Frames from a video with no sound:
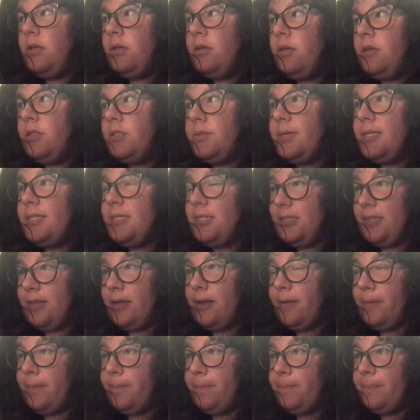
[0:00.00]
So I did
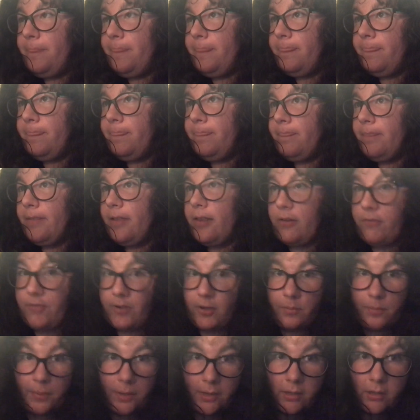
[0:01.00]
that, and I
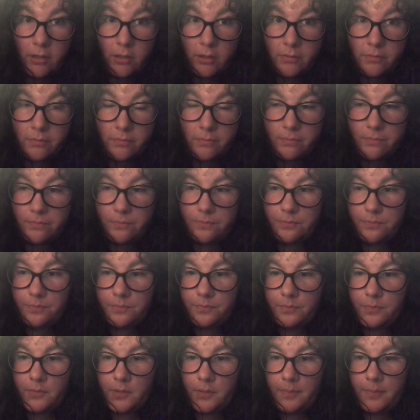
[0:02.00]
felt better.
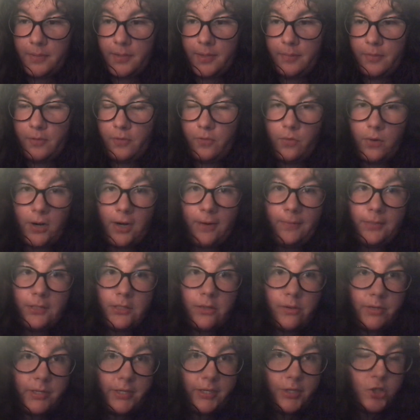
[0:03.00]
But before I went to
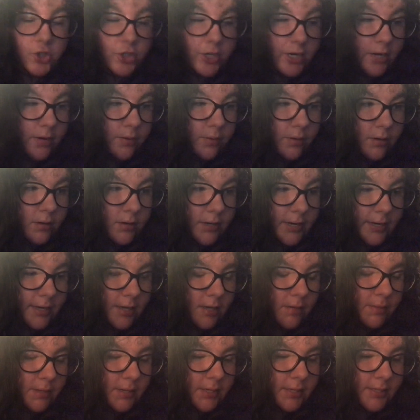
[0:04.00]
go take a shower, I
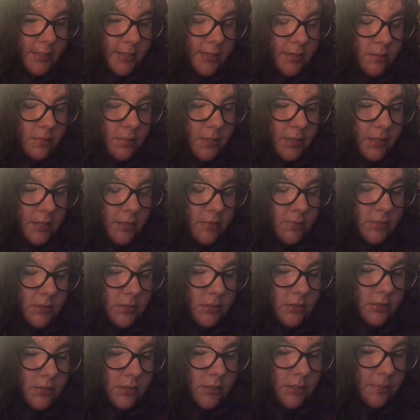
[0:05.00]
came back in here and Mikey was
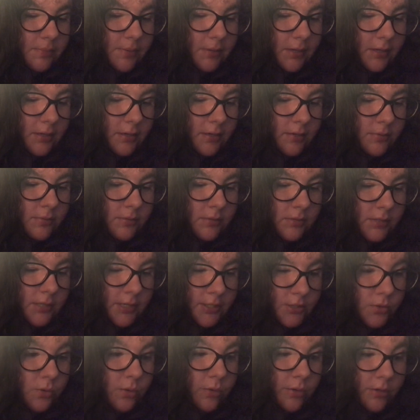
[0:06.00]
still sleeping, and I
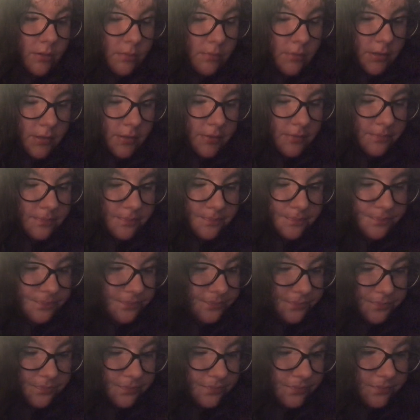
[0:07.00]
told him, you know,
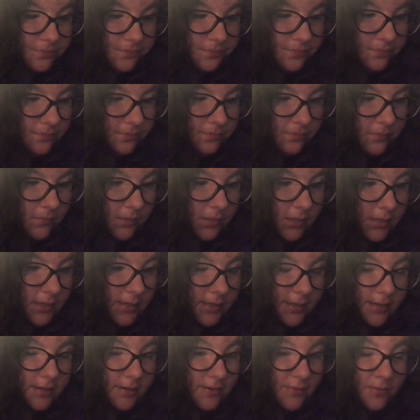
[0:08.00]
I
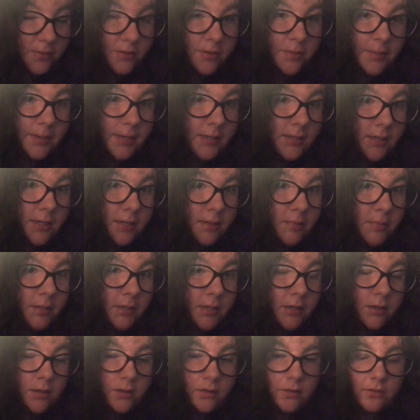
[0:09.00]
had a really bad
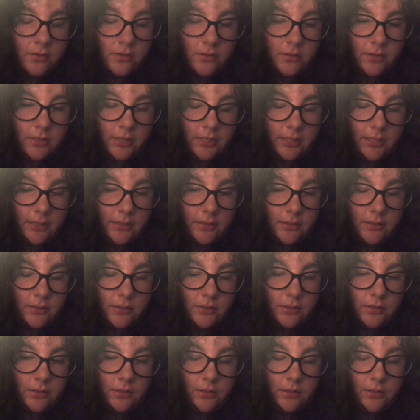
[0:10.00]
nightmare, and